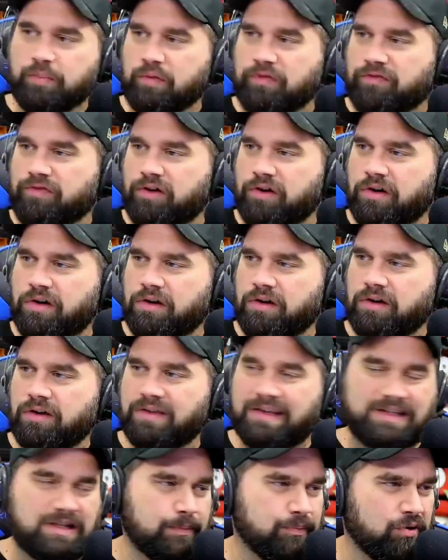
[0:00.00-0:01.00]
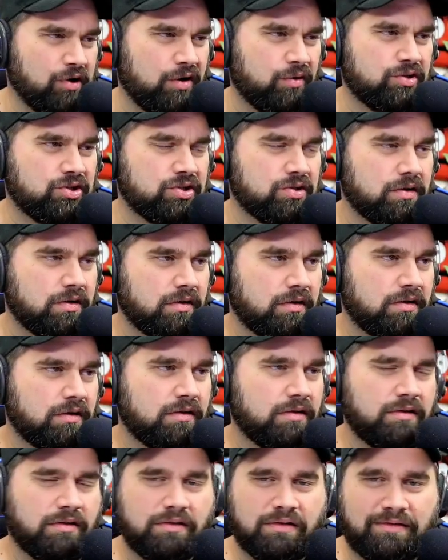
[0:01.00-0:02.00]
would prefer this approach
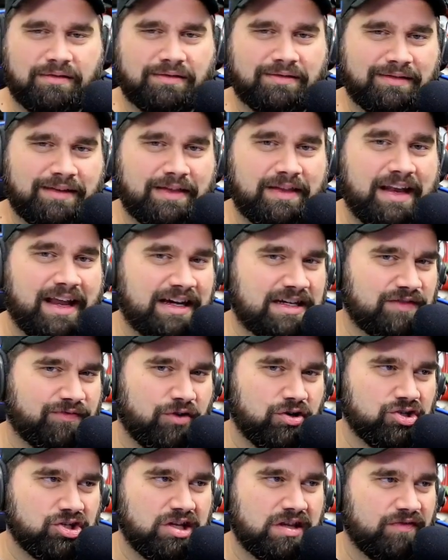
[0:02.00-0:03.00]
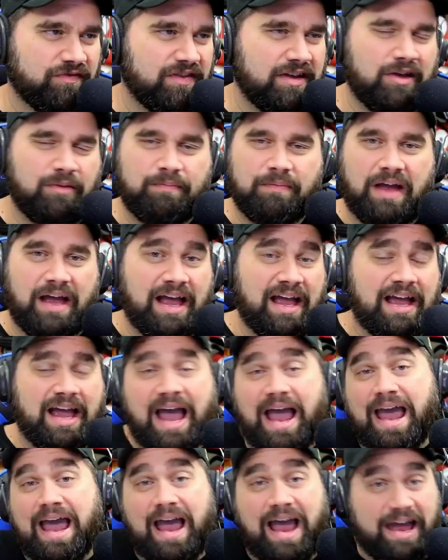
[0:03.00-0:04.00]
in the next version of the film.
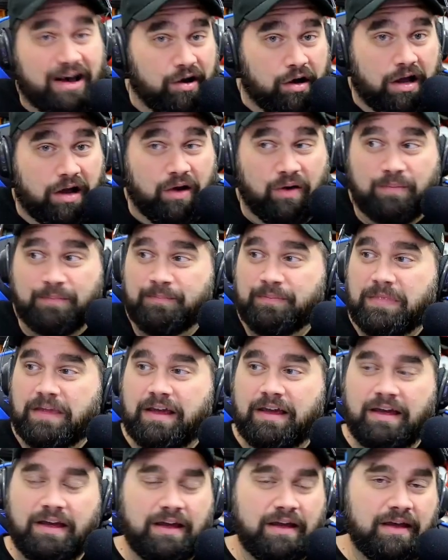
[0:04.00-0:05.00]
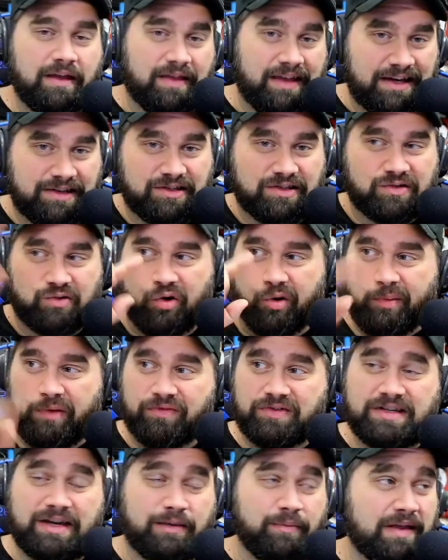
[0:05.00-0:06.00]
I, I don't know. Thanks to
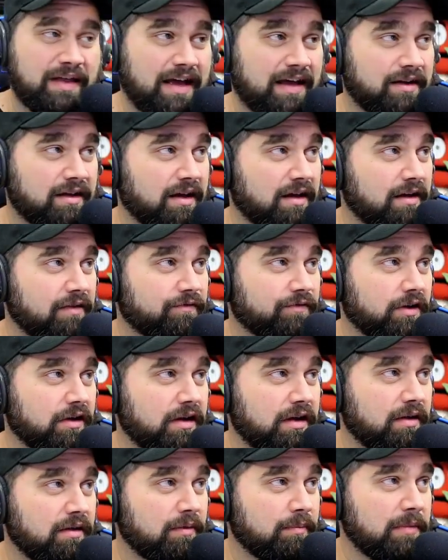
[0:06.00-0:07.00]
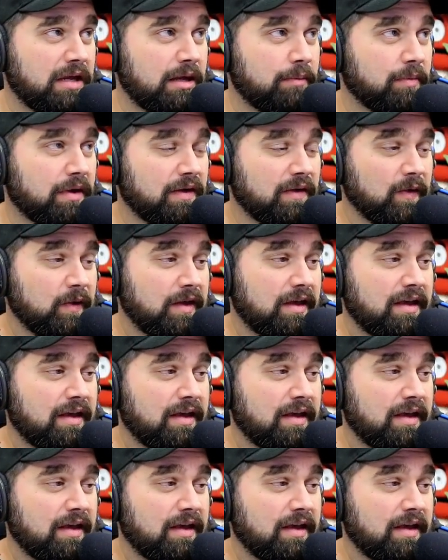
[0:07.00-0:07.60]
Stormy for sending me that uh, funny meme.